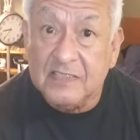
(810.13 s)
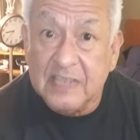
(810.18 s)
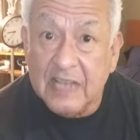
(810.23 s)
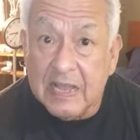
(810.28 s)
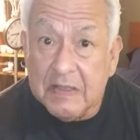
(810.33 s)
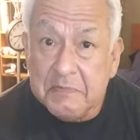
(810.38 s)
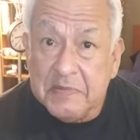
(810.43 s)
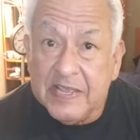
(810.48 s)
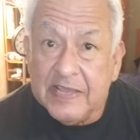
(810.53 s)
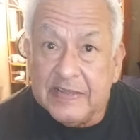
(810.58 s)
as
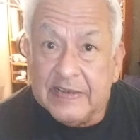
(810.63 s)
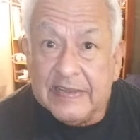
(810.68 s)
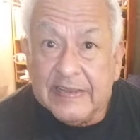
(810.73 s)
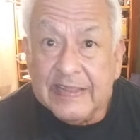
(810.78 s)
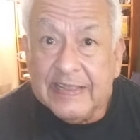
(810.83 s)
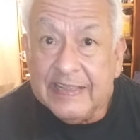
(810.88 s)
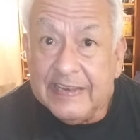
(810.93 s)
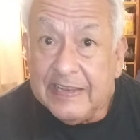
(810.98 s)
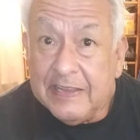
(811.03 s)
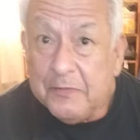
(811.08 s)
I'm
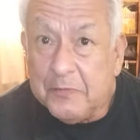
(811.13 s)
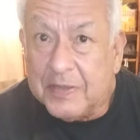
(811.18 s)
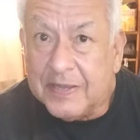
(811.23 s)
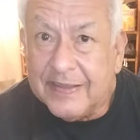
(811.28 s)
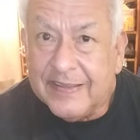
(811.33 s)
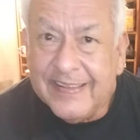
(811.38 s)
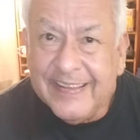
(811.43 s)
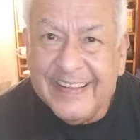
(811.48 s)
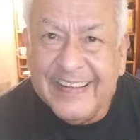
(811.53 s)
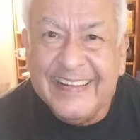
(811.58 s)
getting
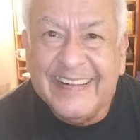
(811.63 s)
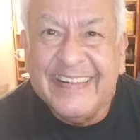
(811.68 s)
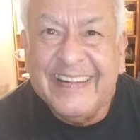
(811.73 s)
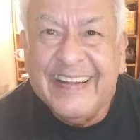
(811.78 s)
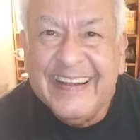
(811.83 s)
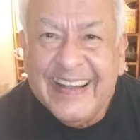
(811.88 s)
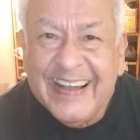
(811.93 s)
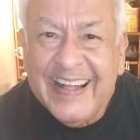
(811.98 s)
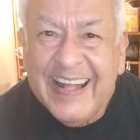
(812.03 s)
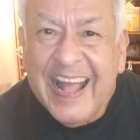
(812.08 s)
anyway.
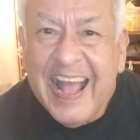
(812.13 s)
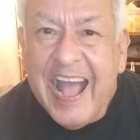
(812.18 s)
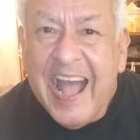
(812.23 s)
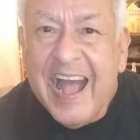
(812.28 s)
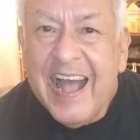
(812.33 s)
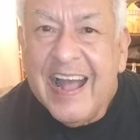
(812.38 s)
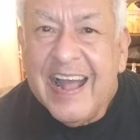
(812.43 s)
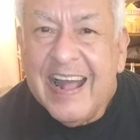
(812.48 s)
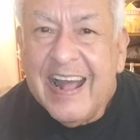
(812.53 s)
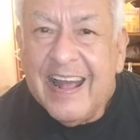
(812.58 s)

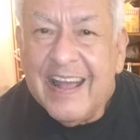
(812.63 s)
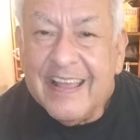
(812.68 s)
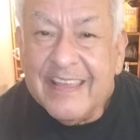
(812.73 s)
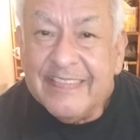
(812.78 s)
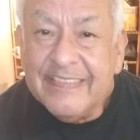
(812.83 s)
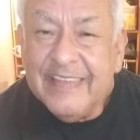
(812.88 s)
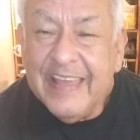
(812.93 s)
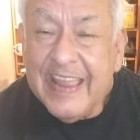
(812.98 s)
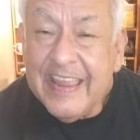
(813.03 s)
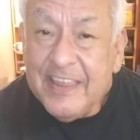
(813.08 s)
I
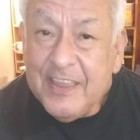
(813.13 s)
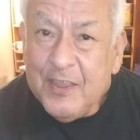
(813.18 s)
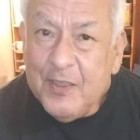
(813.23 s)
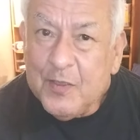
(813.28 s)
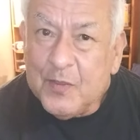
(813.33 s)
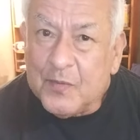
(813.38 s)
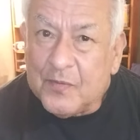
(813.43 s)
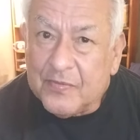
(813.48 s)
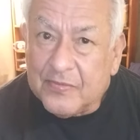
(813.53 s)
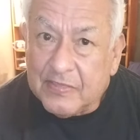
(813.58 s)
thank
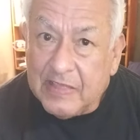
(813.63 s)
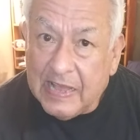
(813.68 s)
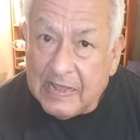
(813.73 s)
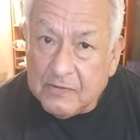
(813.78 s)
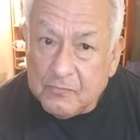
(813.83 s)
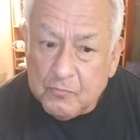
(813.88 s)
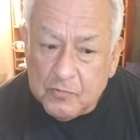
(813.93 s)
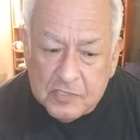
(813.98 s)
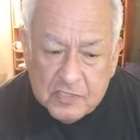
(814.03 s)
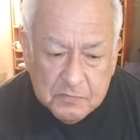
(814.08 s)
you.
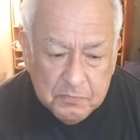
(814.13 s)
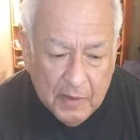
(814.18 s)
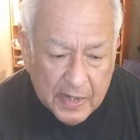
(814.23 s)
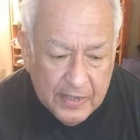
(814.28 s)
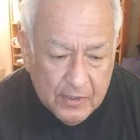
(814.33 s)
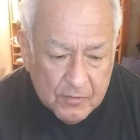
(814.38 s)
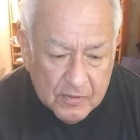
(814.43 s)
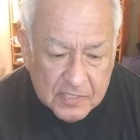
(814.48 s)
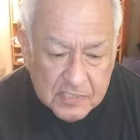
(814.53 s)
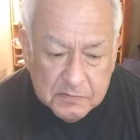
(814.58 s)
That was my
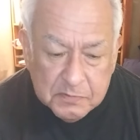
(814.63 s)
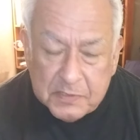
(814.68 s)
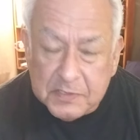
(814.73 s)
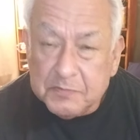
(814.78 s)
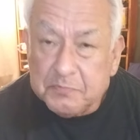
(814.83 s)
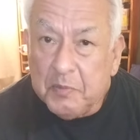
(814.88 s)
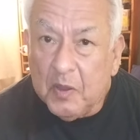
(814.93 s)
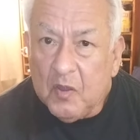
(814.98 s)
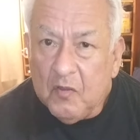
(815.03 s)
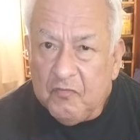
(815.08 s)

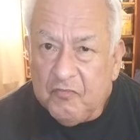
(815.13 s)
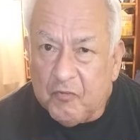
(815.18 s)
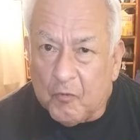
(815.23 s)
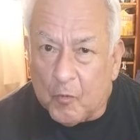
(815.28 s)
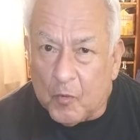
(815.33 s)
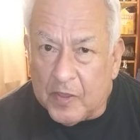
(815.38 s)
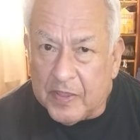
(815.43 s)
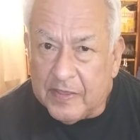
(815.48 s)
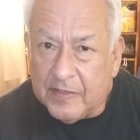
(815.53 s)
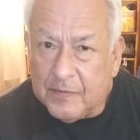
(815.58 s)
Christmas bow
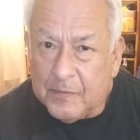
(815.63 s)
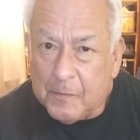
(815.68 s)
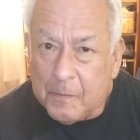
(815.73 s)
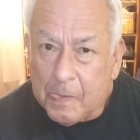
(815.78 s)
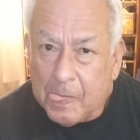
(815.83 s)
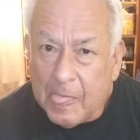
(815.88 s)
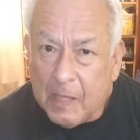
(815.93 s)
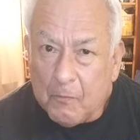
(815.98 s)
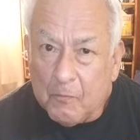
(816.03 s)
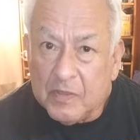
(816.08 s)
for you,
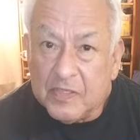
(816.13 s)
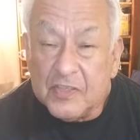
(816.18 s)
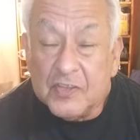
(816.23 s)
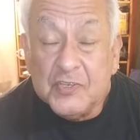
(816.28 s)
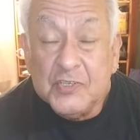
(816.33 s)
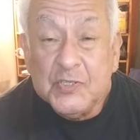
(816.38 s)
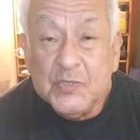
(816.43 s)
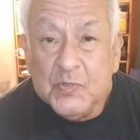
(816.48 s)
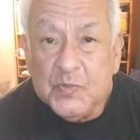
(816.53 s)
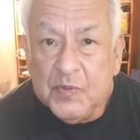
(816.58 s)
with a
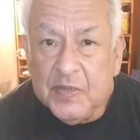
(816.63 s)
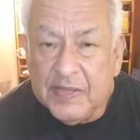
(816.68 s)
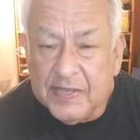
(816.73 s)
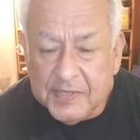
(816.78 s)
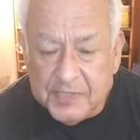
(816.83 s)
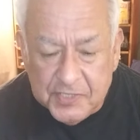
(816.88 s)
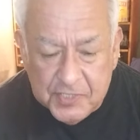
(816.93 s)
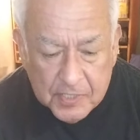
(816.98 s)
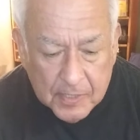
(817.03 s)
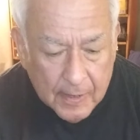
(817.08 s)

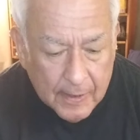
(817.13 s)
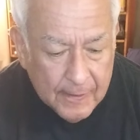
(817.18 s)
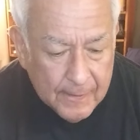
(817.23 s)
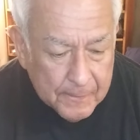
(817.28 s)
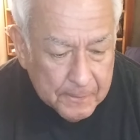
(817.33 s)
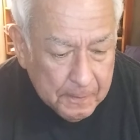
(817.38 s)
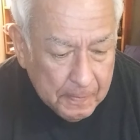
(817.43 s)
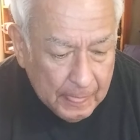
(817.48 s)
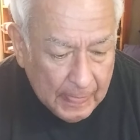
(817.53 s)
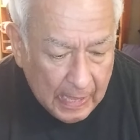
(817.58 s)
2-inch
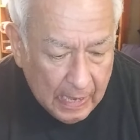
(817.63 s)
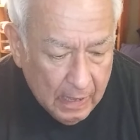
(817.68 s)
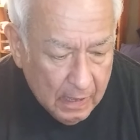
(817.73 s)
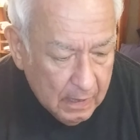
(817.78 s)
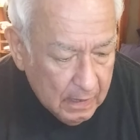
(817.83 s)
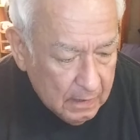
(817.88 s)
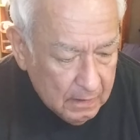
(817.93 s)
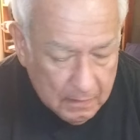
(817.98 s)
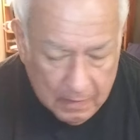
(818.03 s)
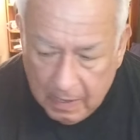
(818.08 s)

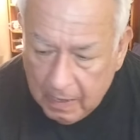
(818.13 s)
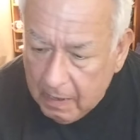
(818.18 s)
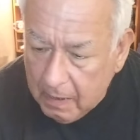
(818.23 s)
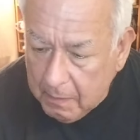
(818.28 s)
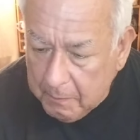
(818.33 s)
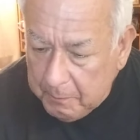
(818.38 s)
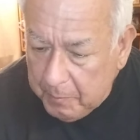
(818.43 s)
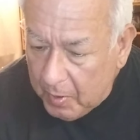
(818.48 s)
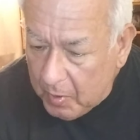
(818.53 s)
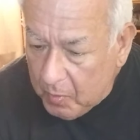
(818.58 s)

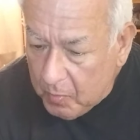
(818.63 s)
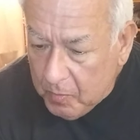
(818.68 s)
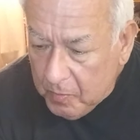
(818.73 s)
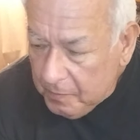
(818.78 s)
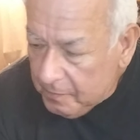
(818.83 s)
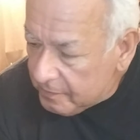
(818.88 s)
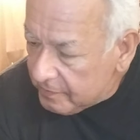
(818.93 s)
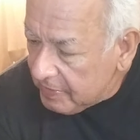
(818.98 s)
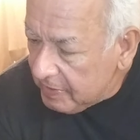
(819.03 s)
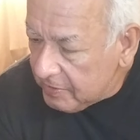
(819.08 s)
bow
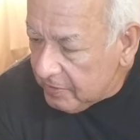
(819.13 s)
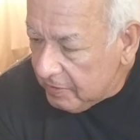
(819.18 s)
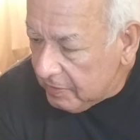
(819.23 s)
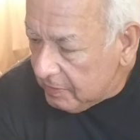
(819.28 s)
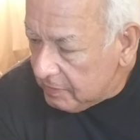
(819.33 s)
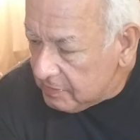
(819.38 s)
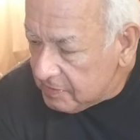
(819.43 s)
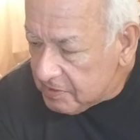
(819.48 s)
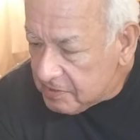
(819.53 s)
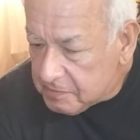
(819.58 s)
that
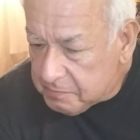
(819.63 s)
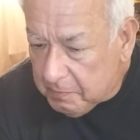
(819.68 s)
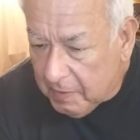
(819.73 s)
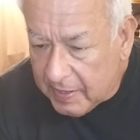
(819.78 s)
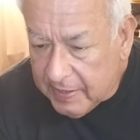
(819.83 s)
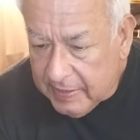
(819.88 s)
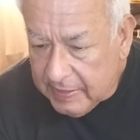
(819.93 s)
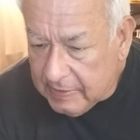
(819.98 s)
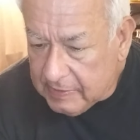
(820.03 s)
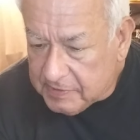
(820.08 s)
you can just
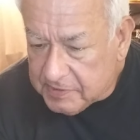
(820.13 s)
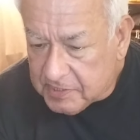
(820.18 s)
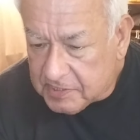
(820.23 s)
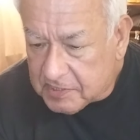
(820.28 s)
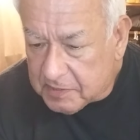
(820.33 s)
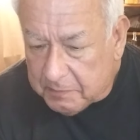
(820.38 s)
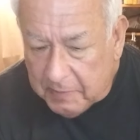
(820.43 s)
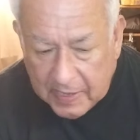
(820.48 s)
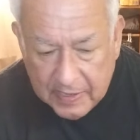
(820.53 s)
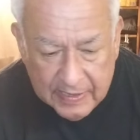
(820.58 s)
buy
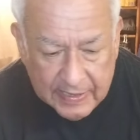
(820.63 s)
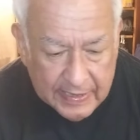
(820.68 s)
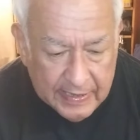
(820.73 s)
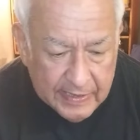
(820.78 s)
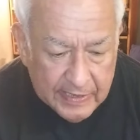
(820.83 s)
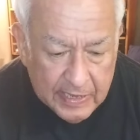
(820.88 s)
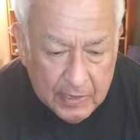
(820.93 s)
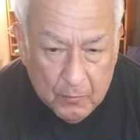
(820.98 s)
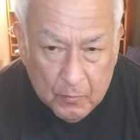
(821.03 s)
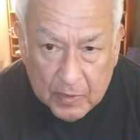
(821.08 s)
just about
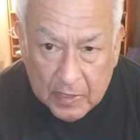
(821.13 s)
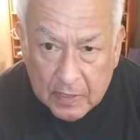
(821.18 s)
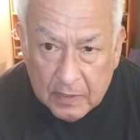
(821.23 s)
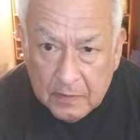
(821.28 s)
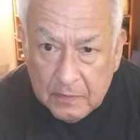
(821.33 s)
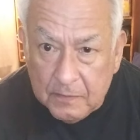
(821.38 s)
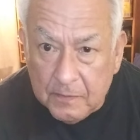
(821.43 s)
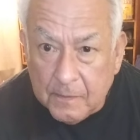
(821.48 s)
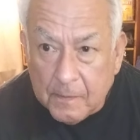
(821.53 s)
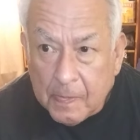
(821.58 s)

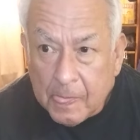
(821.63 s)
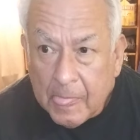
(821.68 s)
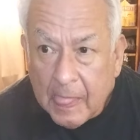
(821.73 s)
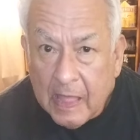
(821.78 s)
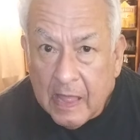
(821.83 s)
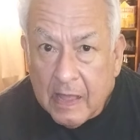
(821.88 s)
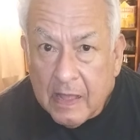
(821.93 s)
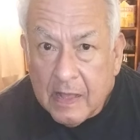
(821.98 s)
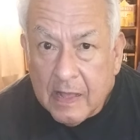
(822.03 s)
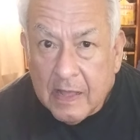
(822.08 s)
anywhere.
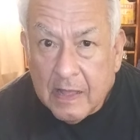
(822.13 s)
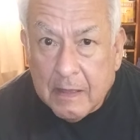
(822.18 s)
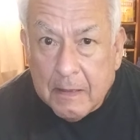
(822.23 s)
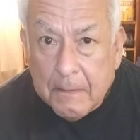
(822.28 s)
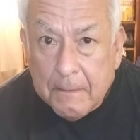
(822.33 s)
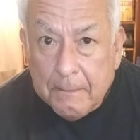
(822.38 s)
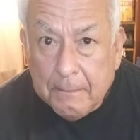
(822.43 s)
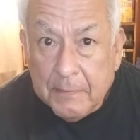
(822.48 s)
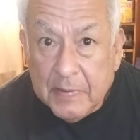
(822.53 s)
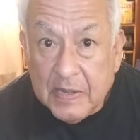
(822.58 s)

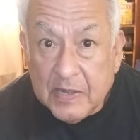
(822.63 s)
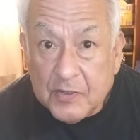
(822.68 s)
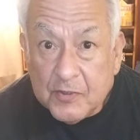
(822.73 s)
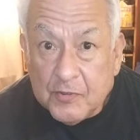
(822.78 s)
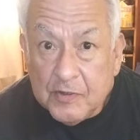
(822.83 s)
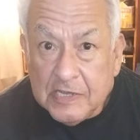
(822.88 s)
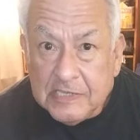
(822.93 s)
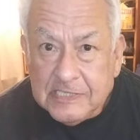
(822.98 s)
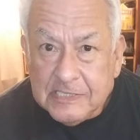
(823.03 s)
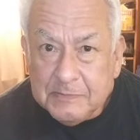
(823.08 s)
Merry
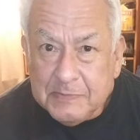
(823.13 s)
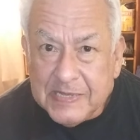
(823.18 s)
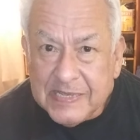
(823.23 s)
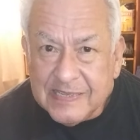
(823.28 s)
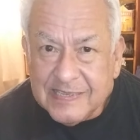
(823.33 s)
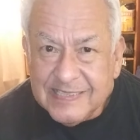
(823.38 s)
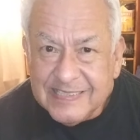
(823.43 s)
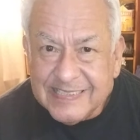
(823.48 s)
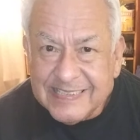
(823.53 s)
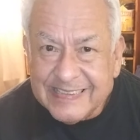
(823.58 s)

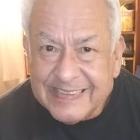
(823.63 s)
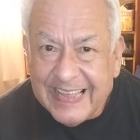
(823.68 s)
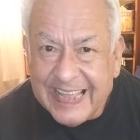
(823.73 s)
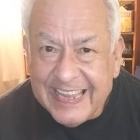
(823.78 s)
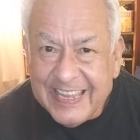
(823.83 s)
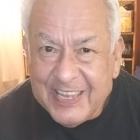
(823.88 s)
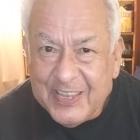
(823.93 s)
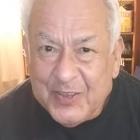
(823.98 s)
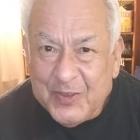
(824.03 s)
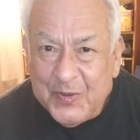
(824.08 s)
Christmas.
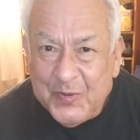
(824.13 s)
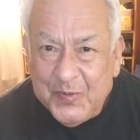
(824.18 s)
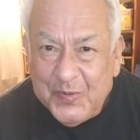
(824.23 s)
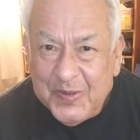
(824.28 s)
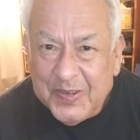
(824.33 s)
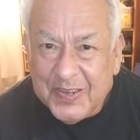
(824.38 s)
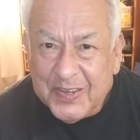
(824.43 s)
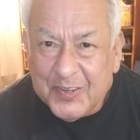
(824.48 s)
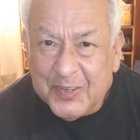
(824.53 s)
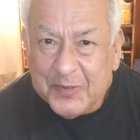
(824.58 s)
Thank you.
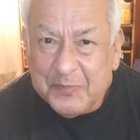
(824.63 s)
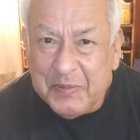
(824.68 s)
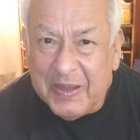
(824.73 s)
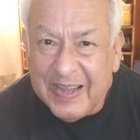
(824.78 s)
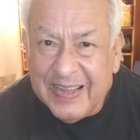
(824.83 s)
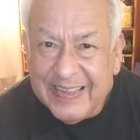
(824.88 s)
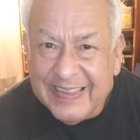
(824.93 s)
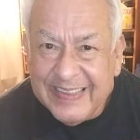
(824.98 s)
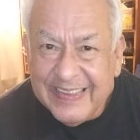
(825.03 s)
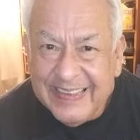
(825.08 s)

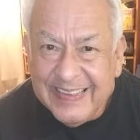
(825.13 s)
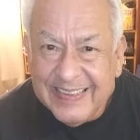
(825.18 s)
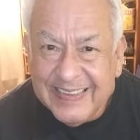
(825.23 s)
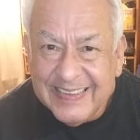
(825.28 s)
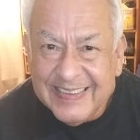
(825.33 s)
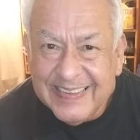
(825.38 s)
Goodbye.